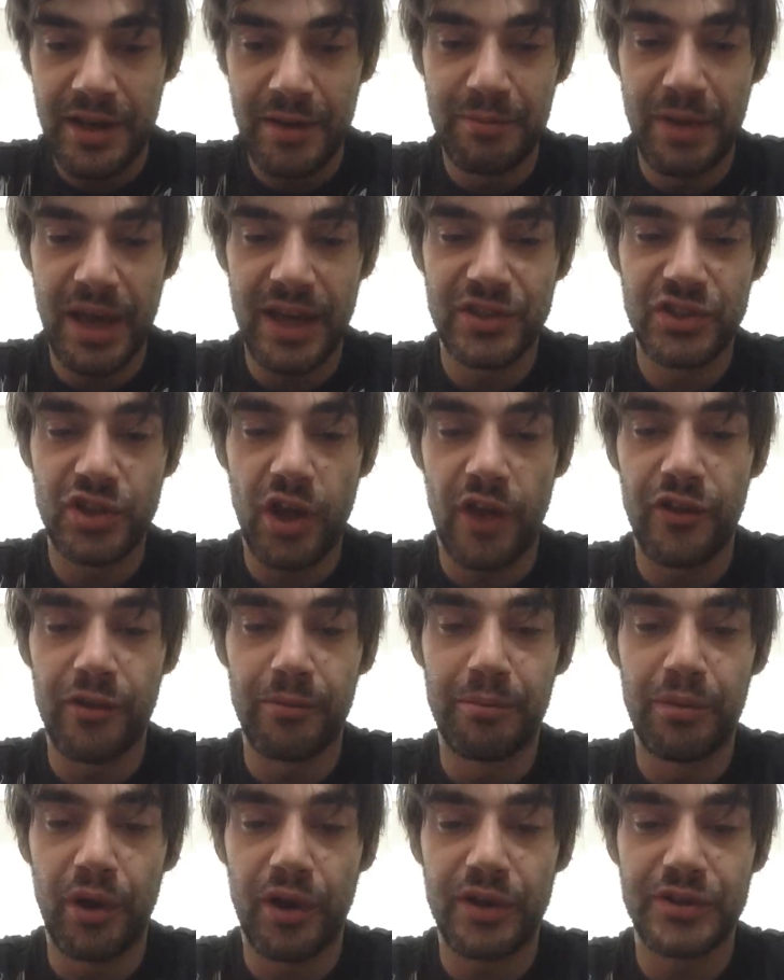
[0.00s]
Based on the
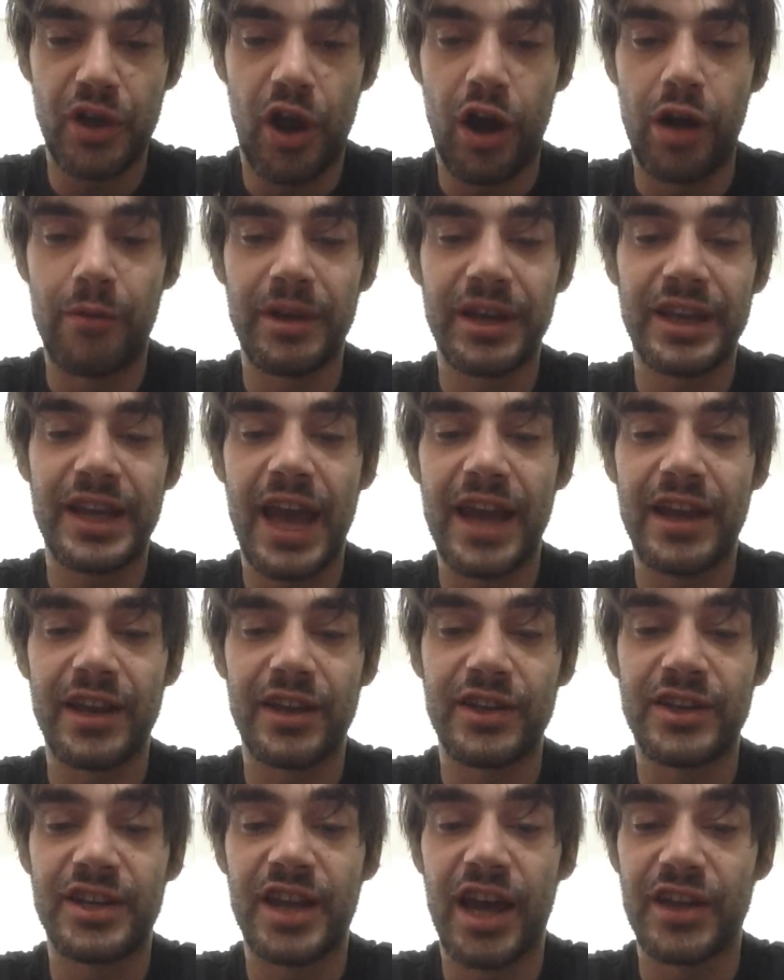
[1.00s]
books,
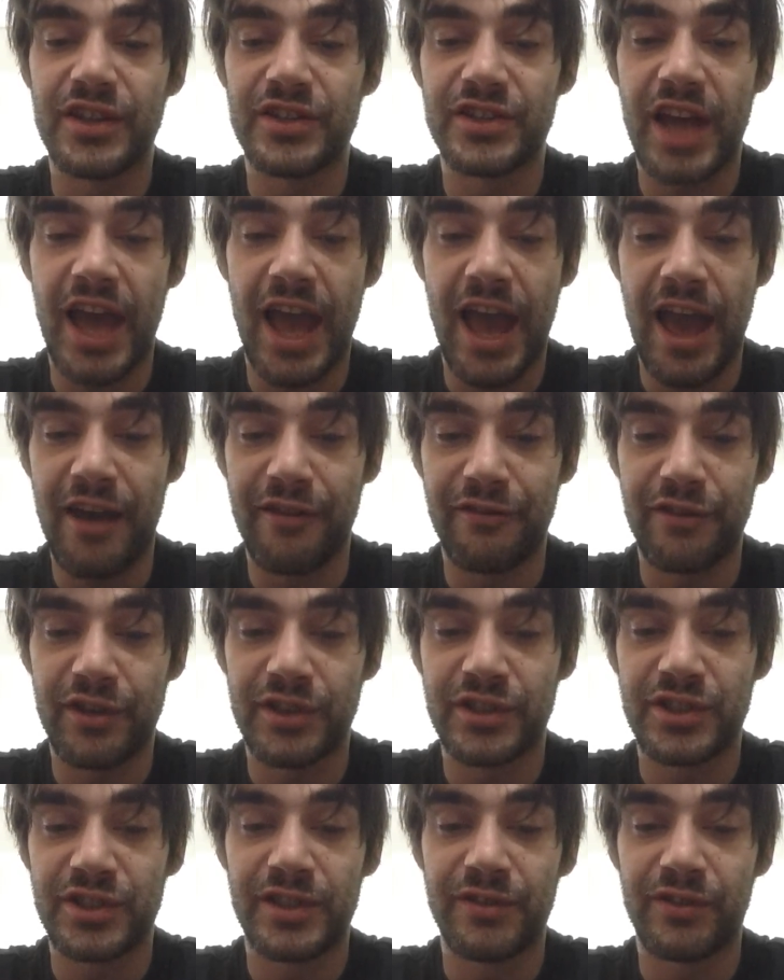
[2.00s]
Armageddon does have
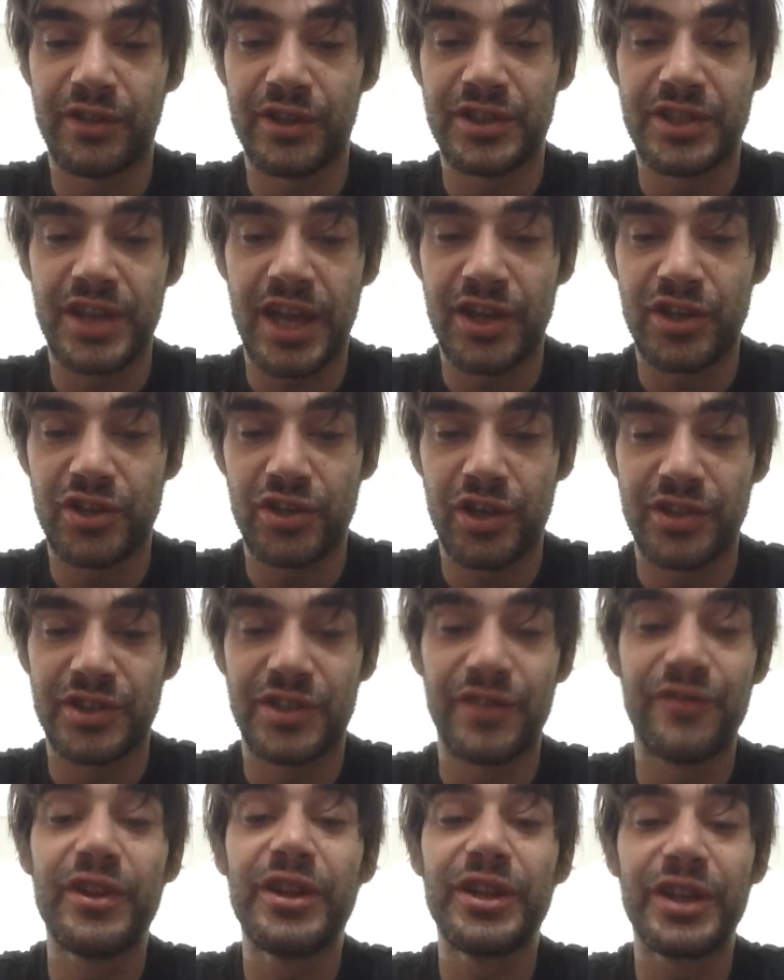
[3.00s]
a
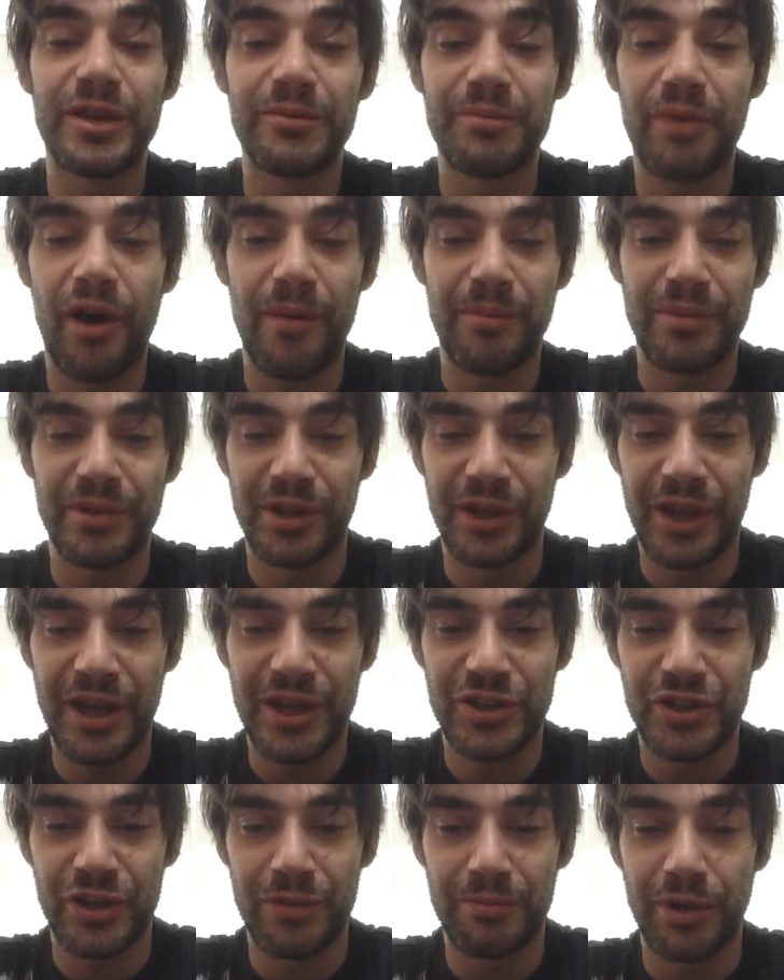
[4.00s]
civilian
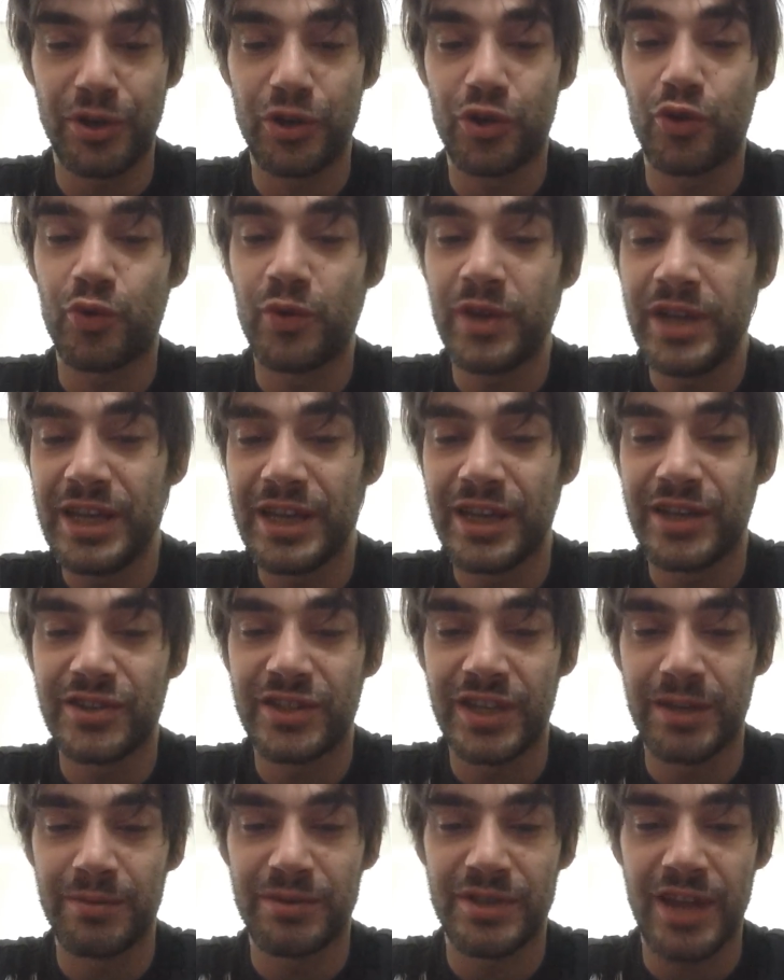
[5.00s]
population, but Krieg
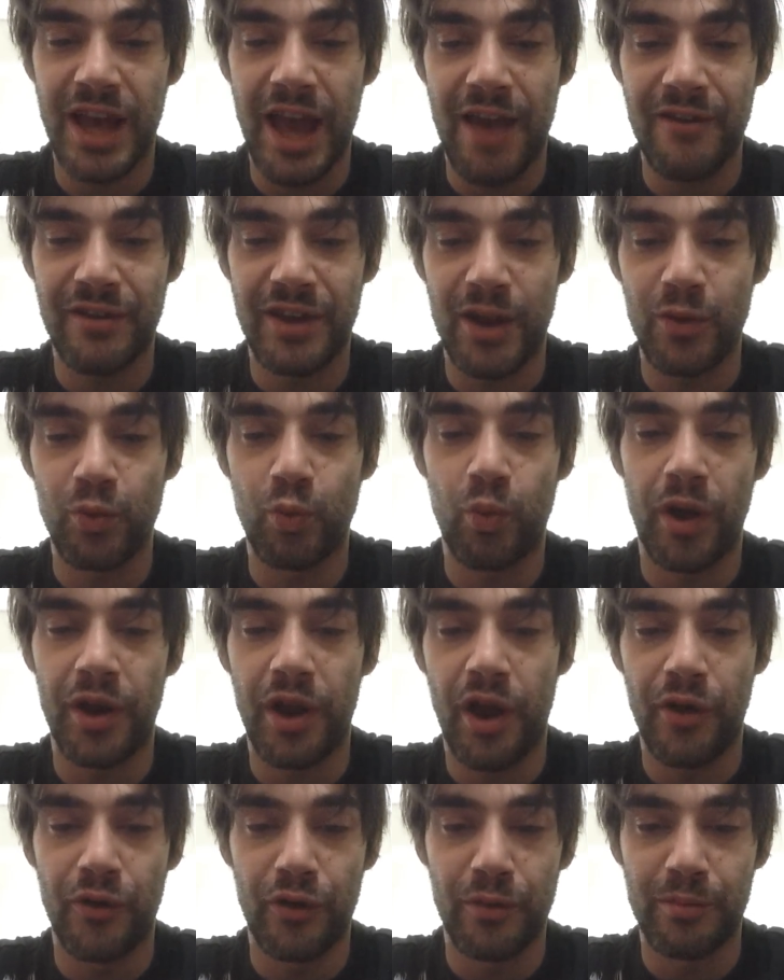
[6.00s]
seems to have it at
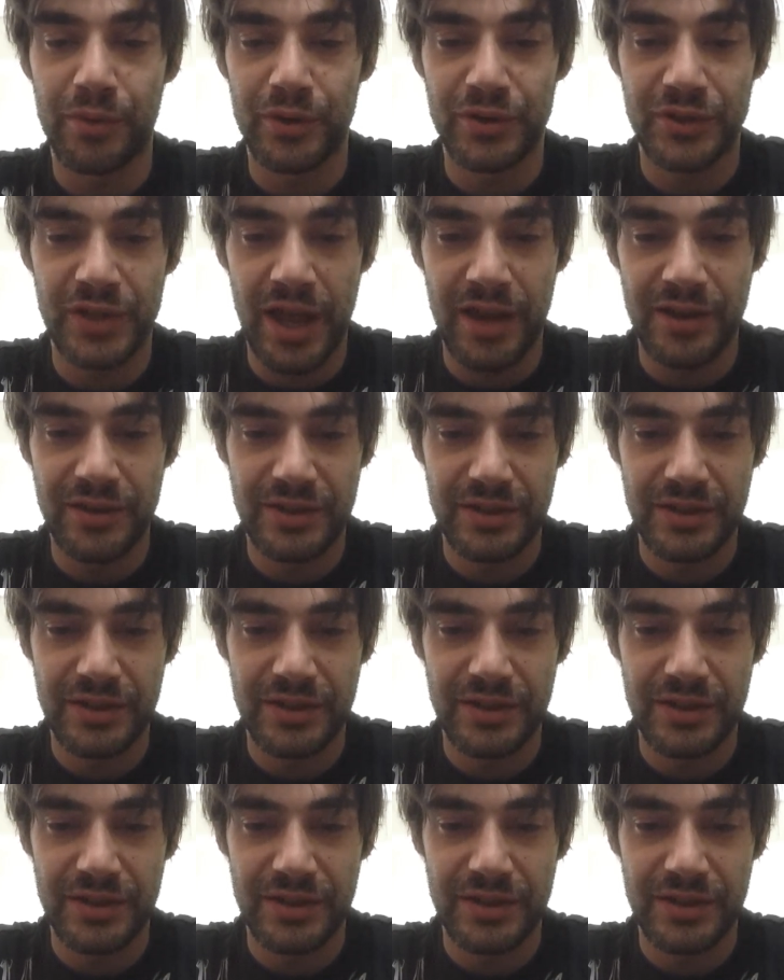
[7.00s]
100%.